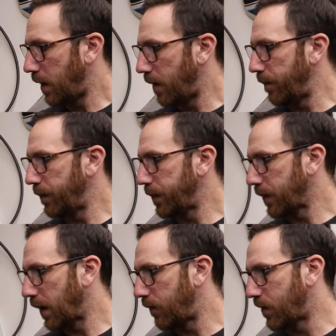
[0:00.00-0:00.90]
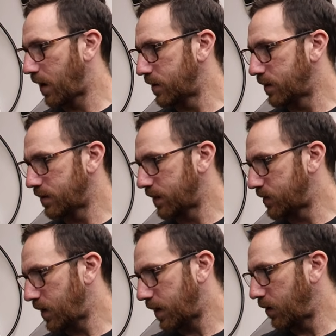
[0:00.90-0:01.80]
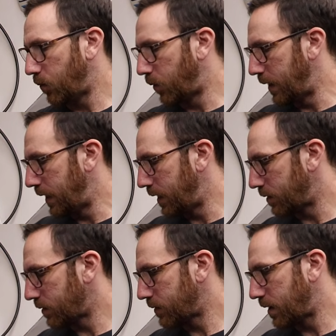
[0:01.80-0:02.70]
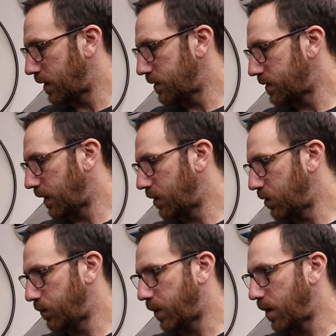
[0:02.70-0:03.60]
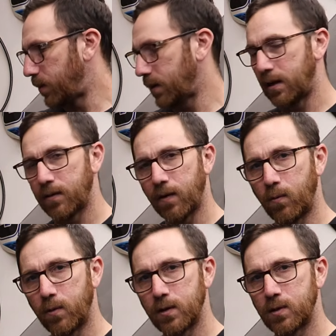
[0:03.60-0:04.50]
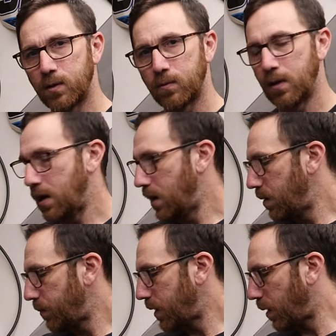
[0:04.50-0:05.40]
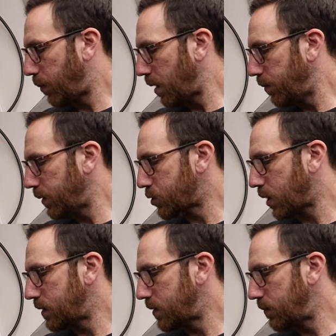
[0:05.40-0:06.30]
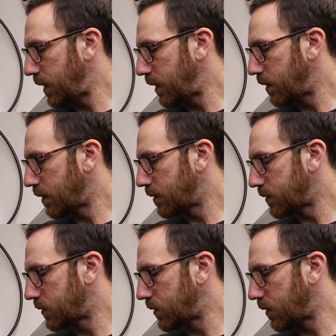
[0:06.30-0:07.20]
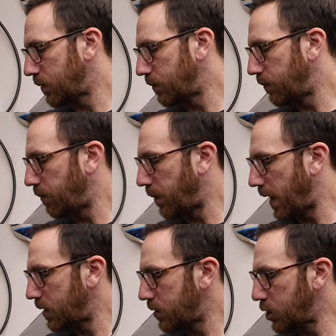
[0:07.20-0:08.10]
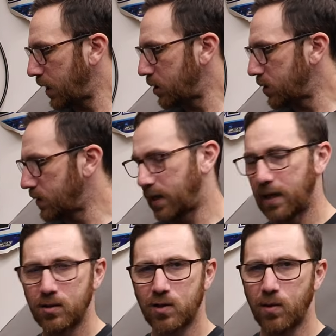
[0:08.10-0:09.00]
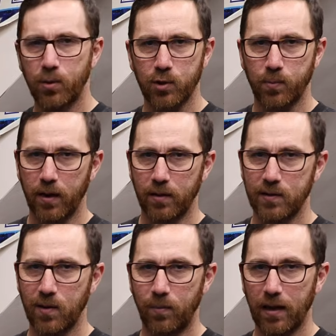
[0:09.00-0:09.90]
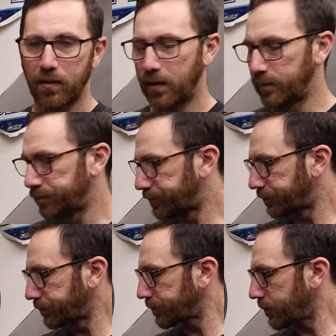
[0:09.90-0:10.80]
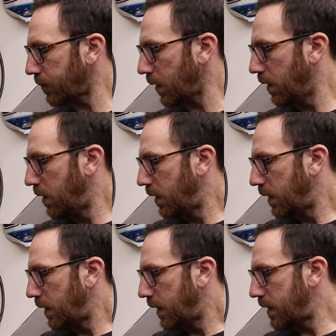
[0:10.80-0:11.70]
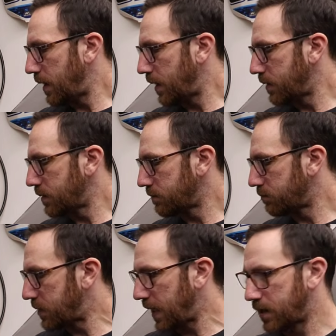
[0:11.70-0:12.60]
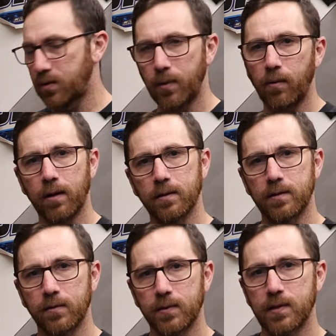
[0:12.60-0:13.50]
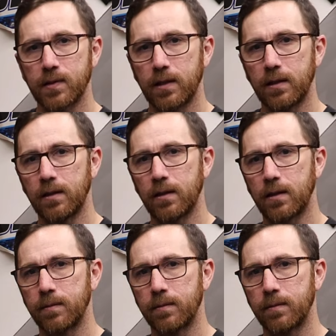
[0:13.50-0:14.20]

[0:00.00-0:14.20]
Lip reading: I've got a second one here that I could populate wanted to. But I'll probably try to make some minor changes. Again, just the push button is the big thing. And then take it to my relative and see